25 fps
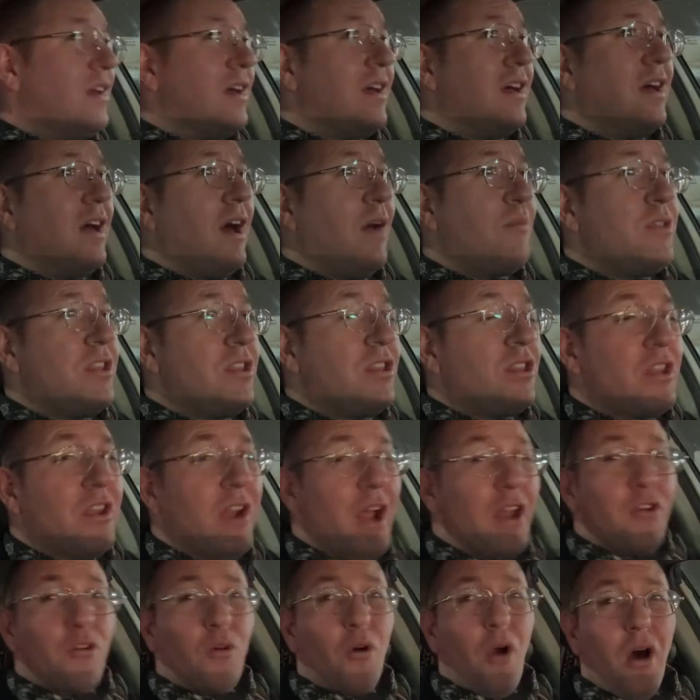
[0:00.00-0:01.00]
the
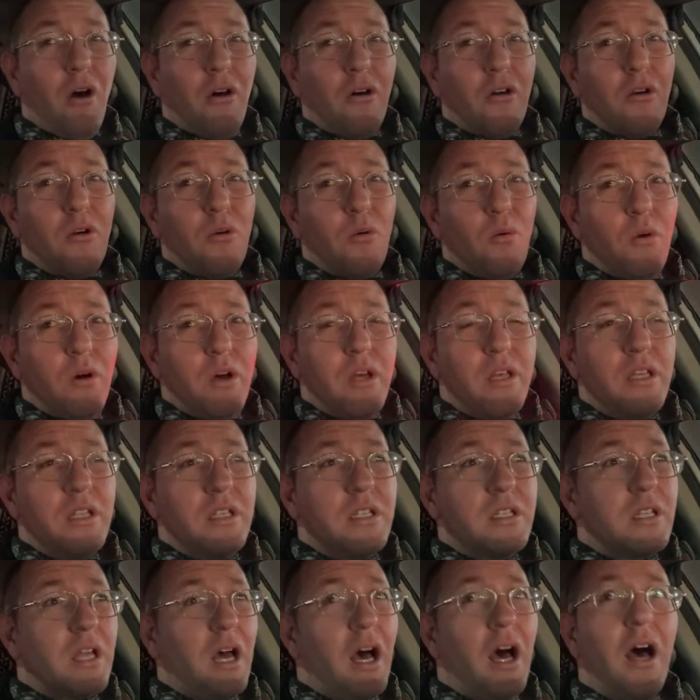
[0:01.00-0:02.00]
Nightcrawler
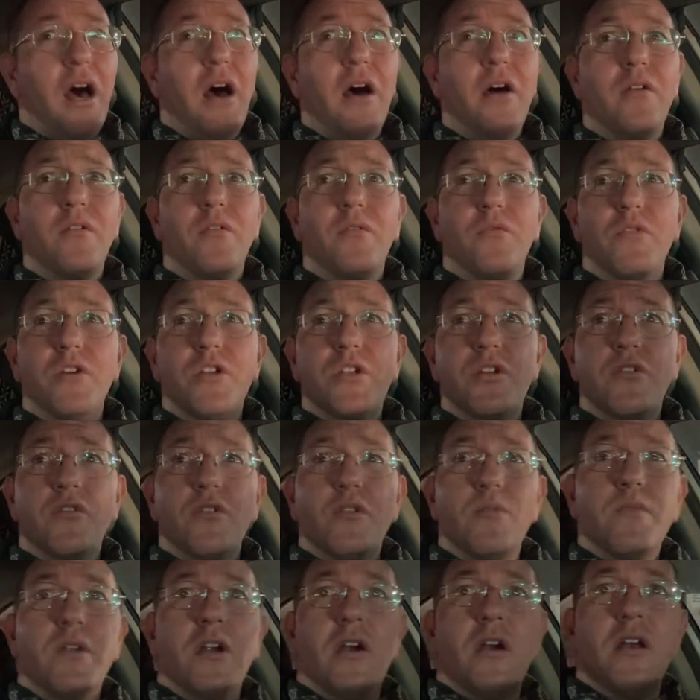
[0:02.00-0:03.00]
was Richard
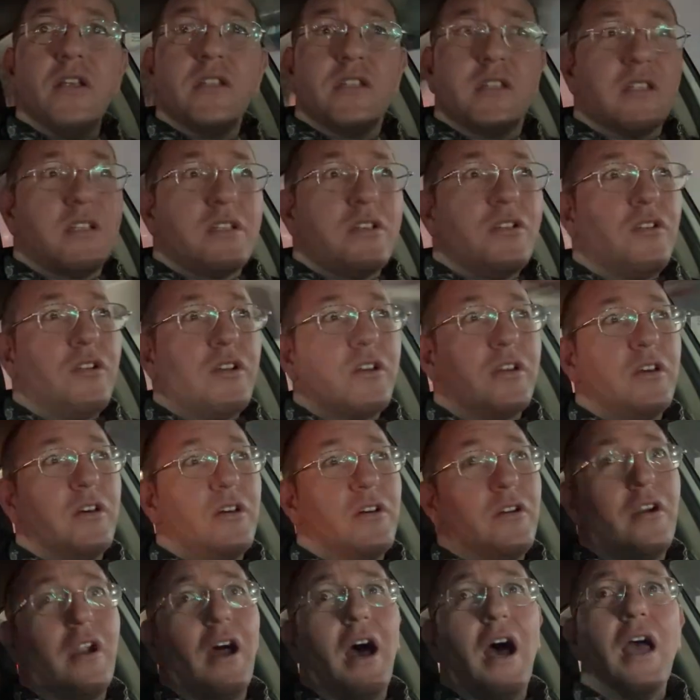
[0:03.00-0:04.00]
Ramirez, a serial
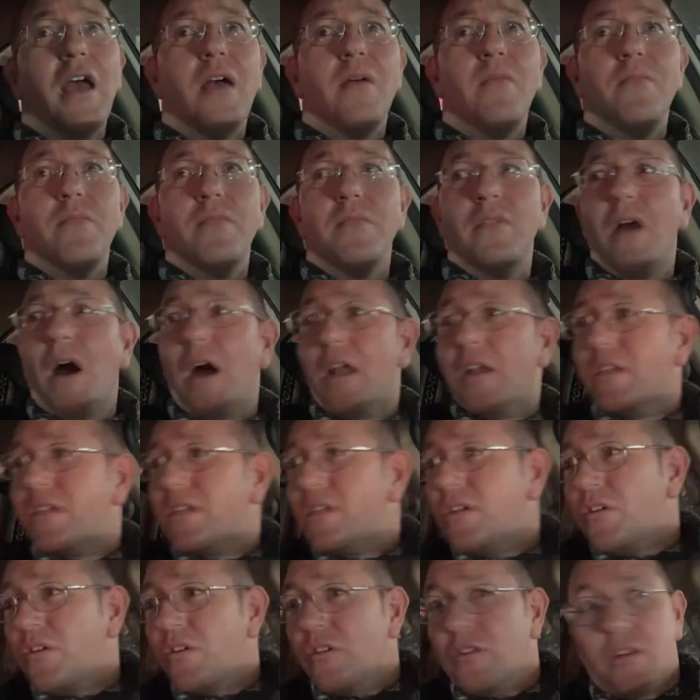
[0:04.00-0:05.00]
killer. I am not a
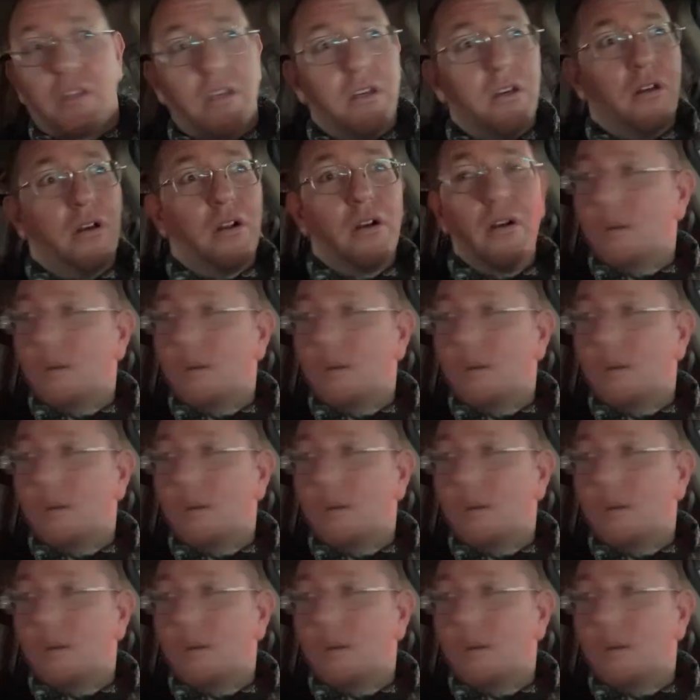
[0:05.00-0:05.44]
serial killer.